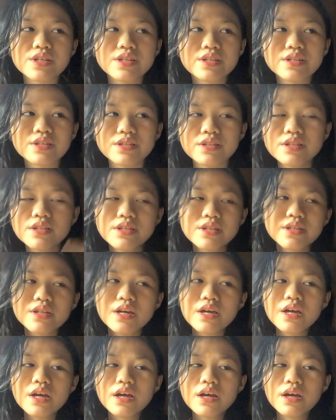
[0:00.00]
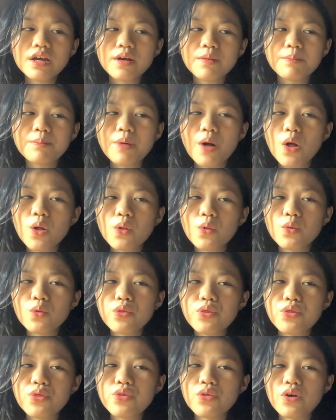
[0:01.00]
us,
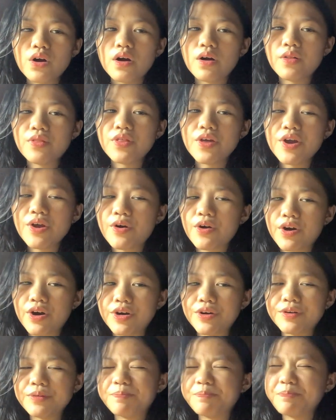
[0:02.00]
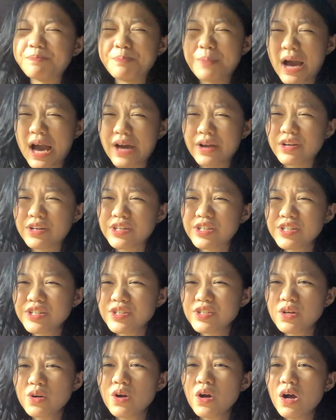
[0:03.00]
both they are matter.
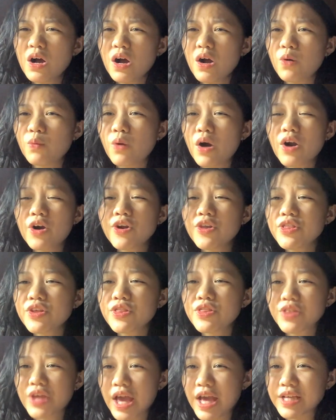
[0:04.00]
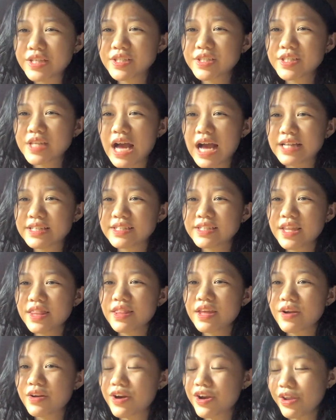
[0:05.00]
So what are the things that
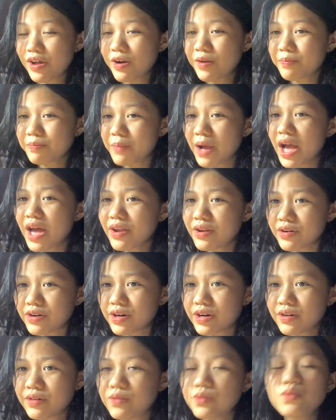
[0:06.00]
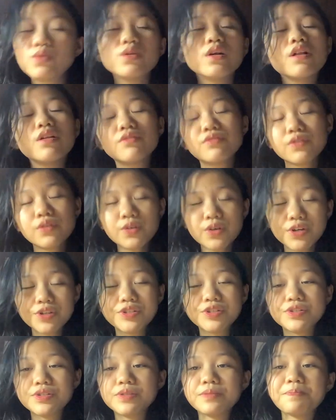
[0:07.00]
they are not matter? Well, of
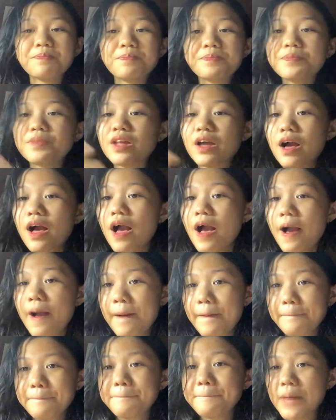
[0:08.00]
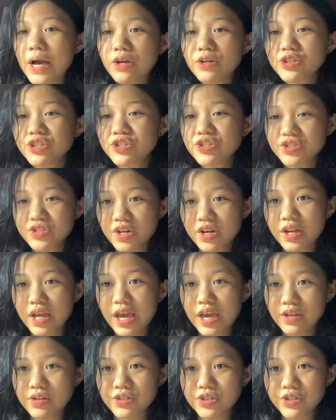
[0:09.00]
course, matter is not
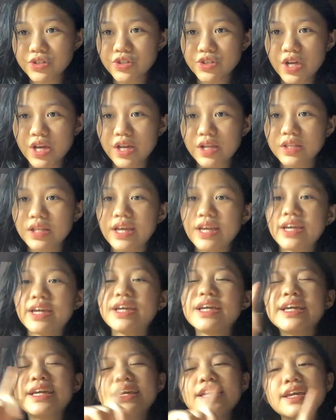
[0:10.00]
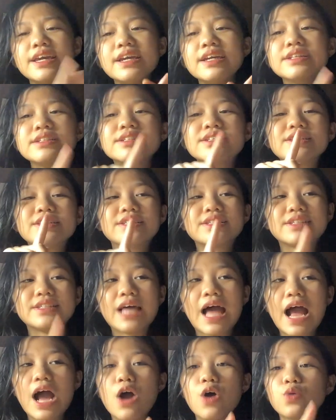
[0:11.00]
energy, like heat,
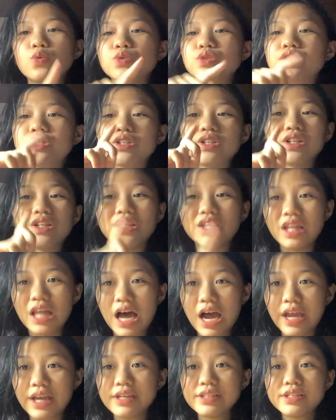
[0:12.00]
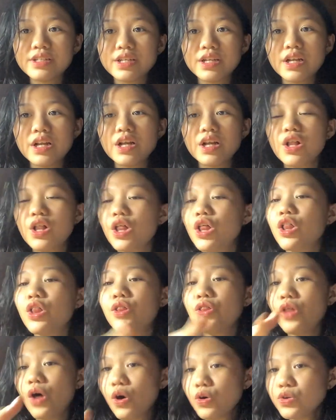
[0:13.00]
sound, light.
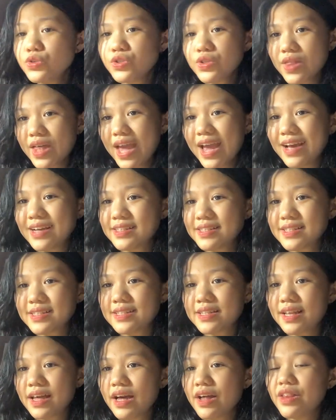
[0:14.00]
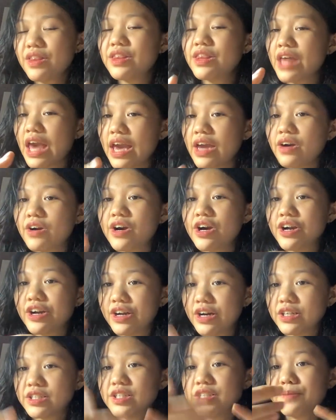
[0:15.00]
Those things, they are
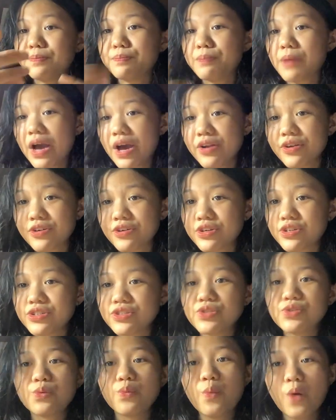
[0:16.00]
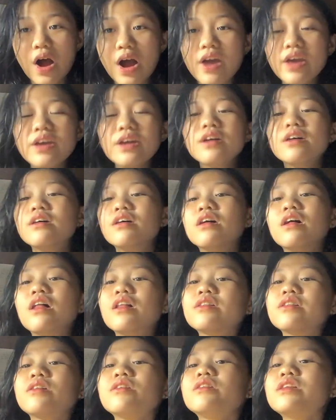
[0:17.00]
not matters. Why?
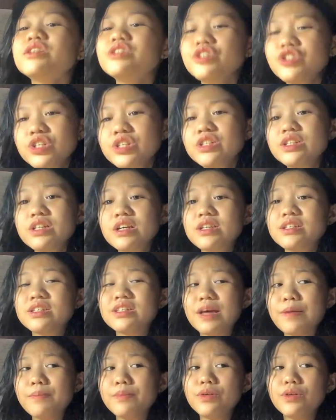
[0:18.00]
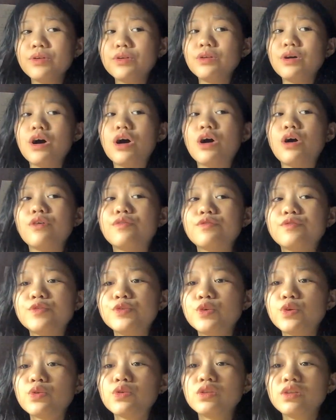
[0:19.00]
Now let's just example of
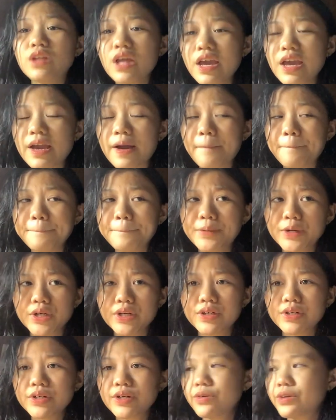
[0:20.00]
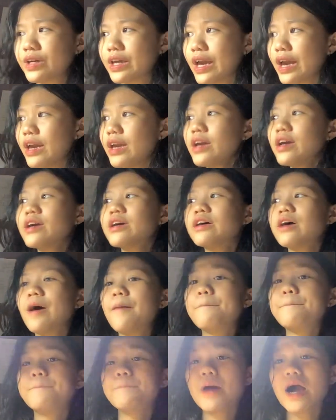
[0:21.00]
your lamp, okay?
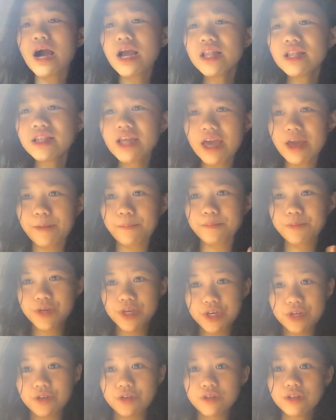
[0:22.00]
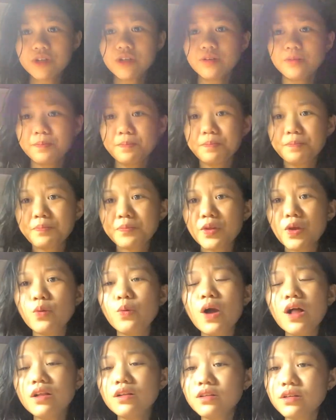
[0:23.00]
My lamp here,
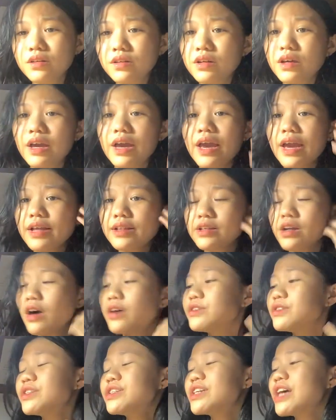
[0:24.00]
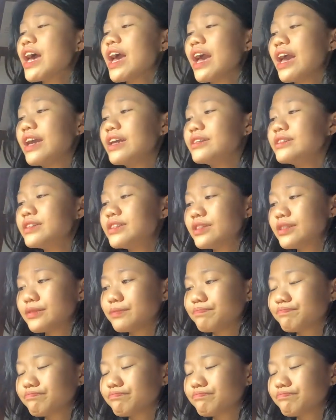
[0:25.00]
well, it contains